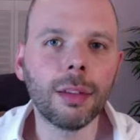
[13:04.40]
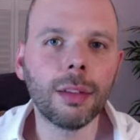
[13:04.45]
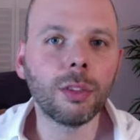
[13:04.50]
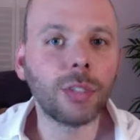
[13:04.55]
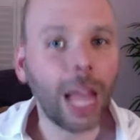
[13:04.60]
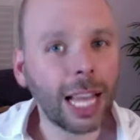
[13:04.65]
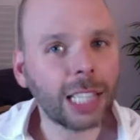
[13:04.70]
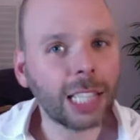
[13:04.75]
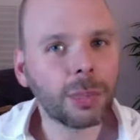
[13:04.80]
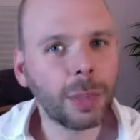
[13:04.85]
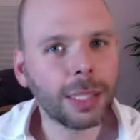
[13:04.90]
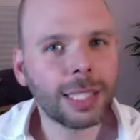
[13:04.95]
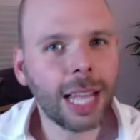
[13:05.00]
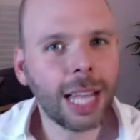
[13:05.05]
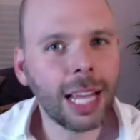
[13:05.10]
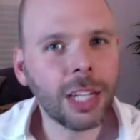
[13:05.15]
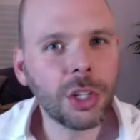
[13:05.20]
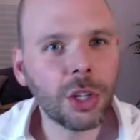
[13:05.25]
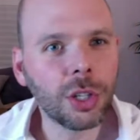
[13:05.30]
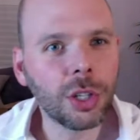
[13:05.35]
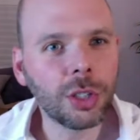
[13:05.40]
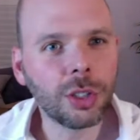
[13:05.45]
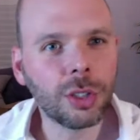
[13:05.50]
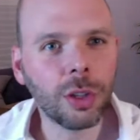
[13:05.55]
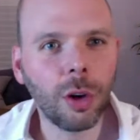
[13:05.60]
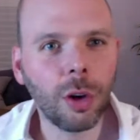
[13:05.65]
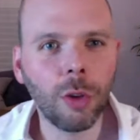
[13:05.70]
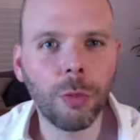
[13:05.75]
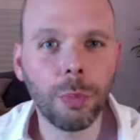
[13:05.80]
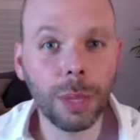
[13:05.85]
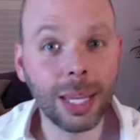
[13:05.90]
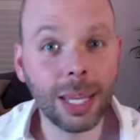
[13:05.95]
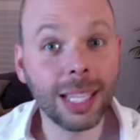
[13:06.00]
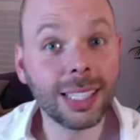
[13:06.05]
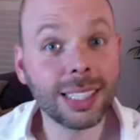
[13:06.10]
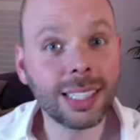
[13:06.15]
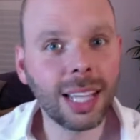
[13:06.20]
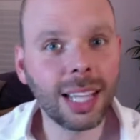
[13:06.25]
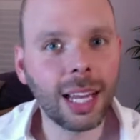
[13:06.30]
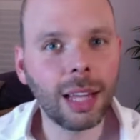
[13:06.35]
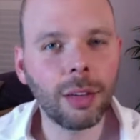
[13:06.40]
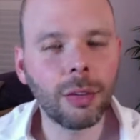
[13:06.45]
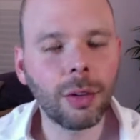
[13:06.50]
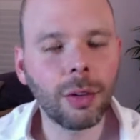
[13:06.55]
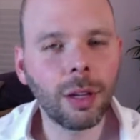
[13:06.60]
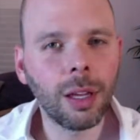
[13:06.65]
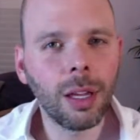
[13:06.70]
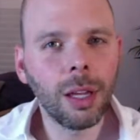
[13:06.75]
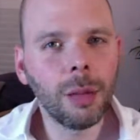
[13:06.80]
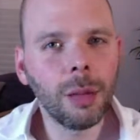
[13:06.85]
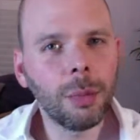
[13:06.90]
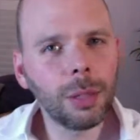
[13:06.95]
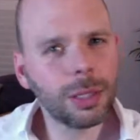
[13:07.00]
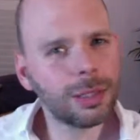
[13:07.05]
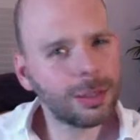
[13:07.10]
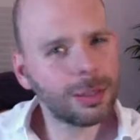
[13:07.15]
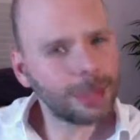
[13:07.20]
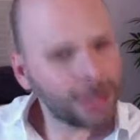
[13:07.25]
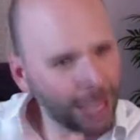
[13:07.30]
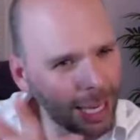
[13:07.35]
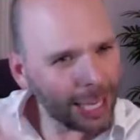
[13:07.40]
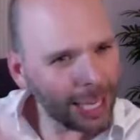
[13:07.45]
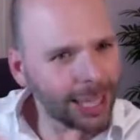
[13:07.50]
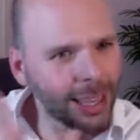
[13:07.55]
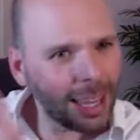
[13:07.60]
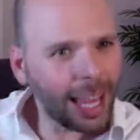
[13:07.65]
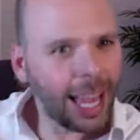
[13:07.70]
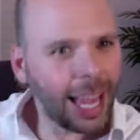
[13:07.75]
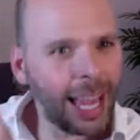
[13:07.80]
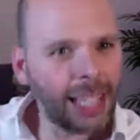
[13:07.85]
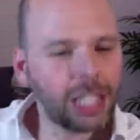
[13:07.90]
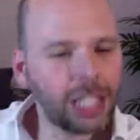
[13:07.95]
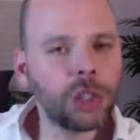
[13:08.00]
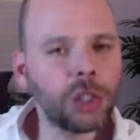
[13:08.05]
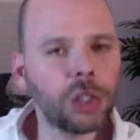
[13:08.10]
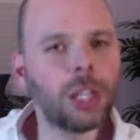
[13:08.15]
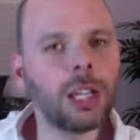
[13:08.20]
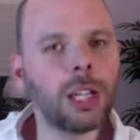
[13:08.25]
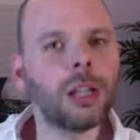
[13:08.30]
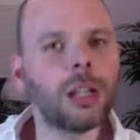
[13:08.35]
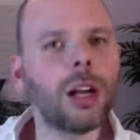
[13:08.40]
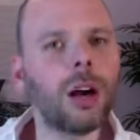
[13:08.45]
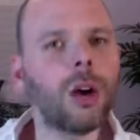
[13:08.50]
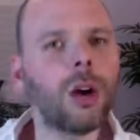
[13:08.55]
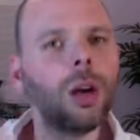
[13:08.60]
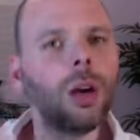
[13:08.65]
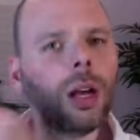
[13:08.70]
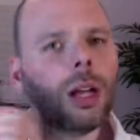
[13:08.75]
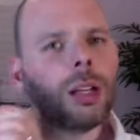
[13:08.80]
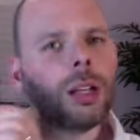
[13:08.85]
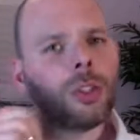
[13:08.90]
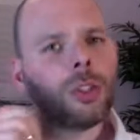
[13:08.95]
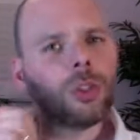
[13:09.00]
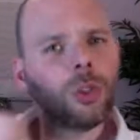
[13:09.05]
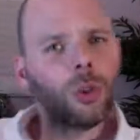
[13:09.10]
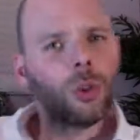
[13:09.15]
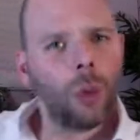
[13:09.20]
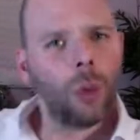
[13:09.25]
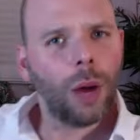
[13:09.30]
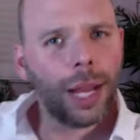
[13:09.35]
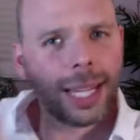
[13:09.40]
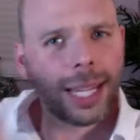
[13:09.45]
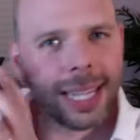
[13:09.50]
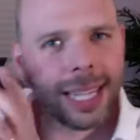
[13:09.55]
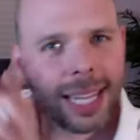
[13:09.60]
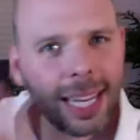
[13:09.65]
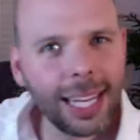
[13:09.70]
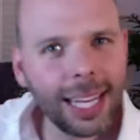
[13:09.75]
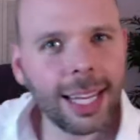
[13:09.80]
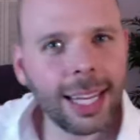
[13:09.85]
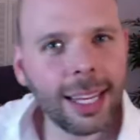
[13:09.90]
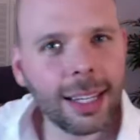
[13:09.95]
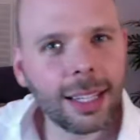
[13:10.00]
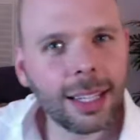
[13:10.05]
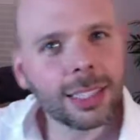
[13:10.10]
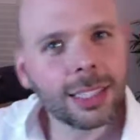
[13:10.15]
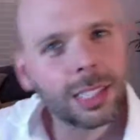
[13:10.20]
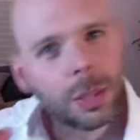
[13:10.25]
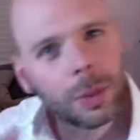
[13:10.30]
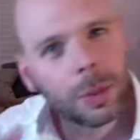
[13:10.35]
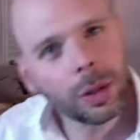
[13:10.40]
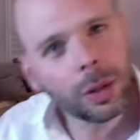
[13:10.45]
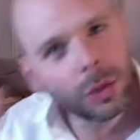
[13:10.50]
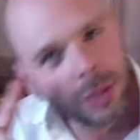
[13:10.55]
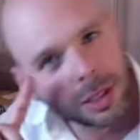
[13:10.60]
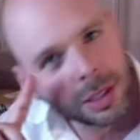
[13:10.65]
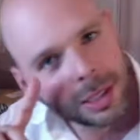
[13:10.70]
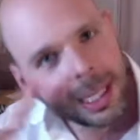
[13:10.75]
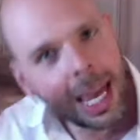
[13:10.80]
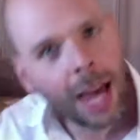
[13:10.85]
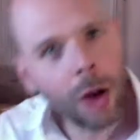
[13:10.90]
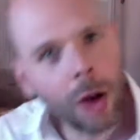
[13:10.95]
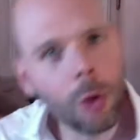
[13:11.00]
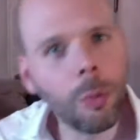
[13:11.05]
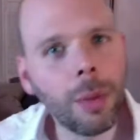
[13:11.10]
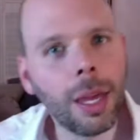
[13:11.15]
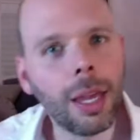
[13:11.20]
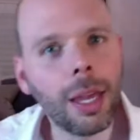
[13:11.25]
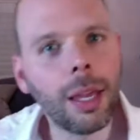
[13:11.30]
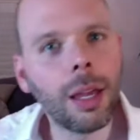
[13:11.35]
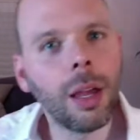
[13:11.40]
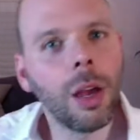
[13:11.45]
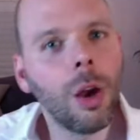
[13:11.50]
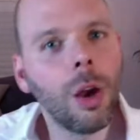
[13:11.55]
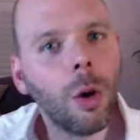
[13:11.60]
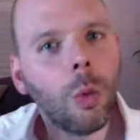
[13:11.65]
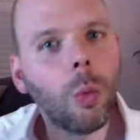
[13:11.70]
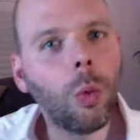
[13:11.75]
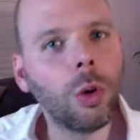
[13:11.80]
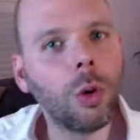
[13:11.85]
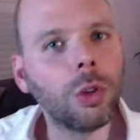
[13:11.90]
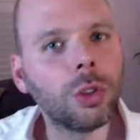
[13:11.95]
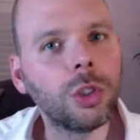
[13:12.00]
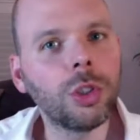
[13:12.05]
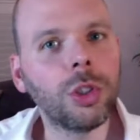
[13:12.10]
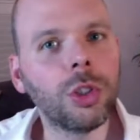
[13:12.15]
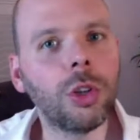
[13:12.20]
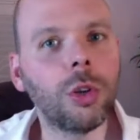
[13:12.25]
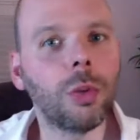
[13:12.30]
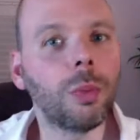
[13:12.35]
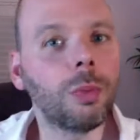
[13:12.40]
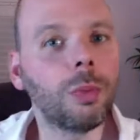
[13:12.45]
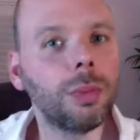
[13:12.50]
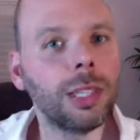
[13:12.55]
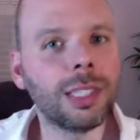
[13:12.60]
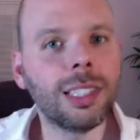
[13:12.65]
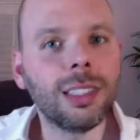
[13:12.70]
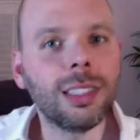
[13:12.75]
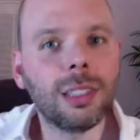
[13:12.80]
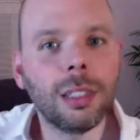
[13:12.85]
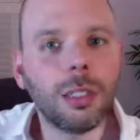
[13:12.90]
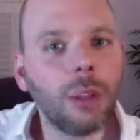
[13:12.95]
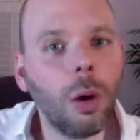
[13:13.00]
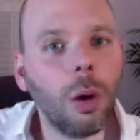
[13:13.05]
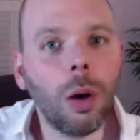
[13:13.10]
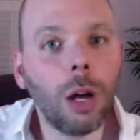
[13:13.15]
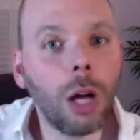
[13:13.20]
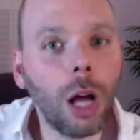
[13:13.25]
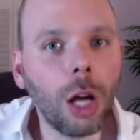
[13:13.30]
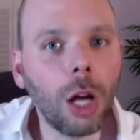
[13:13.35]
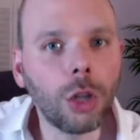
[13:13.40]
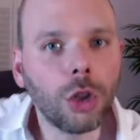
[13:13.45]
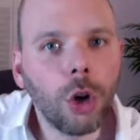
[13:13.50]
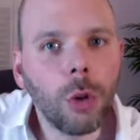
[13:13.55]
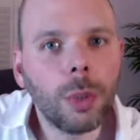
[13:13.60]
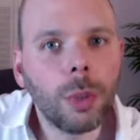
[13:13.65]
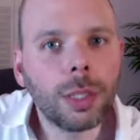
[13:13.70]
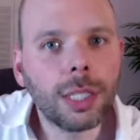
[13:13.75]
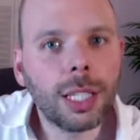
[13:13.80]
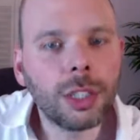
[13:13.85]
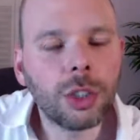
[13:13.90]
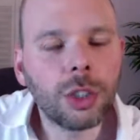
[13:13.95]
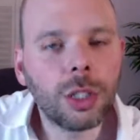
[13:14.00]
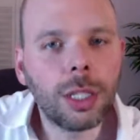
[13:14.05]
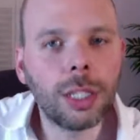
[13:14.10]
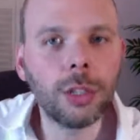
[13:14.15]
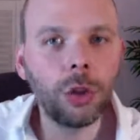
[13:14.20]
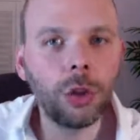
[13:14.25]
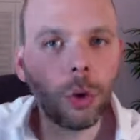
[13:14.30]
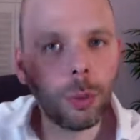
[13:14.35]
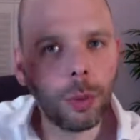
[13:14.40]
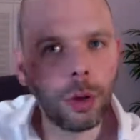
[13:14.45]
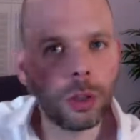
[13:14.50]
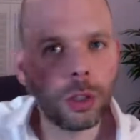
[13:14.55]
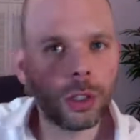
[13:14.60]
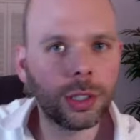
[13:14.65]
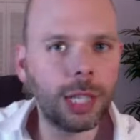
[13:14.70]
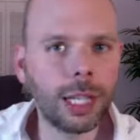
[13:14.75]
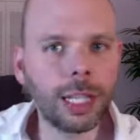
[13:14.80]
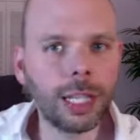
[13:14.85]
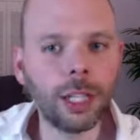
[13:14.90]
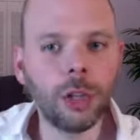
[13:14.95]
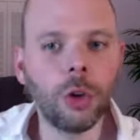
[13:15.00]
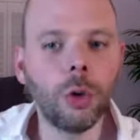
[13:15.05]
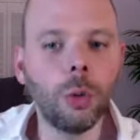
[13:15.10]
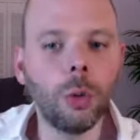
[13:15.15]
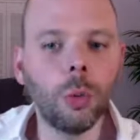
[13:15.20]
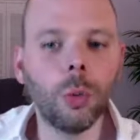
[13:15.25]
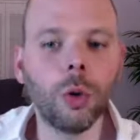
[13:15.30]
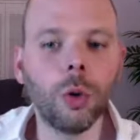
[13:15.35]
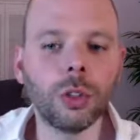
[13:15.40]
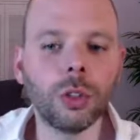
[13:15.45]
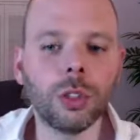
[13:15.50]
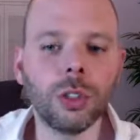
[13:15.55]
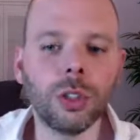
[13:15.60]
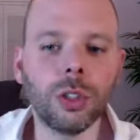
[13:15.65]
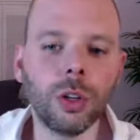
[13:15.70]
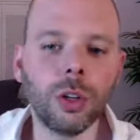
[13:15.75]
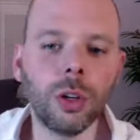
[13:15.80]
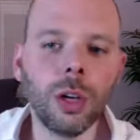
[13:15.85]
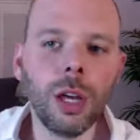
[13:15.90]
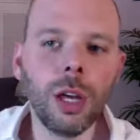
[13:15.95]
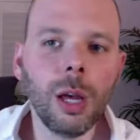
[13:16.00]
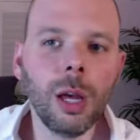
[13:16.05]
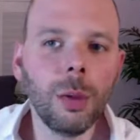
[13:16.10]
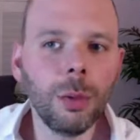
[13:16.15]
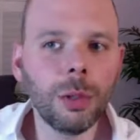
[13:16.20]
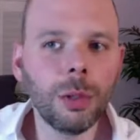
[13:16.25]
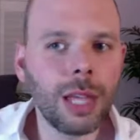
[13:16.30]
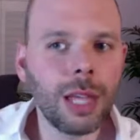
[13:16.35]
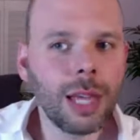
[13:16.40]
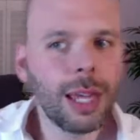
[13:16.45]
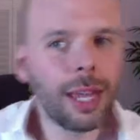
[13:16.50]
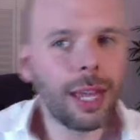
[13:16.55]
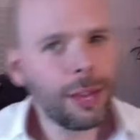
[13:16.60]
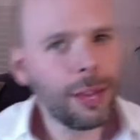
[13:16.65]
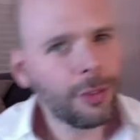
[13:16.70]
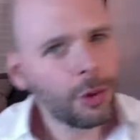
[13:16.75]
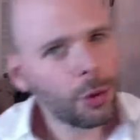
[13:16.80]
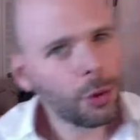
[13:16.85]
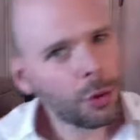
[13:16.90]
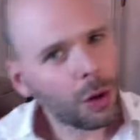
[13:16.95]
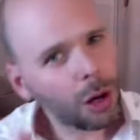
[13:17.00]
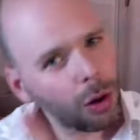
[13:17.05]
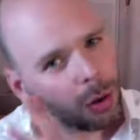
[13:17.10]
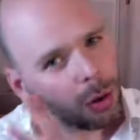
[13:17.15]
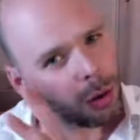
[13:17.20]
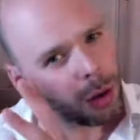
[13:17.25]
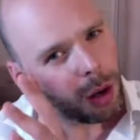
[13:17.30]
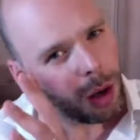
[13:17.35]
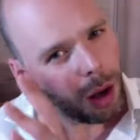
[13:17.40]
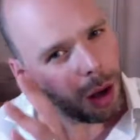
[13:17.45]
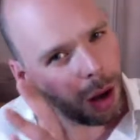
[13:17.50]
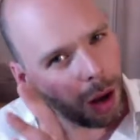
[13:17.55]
those expectations of being safe. But take that energy and go, do I need someone else to tell me what to do? This is a job, essentially, your boss telling you what to do. Whereas if you go,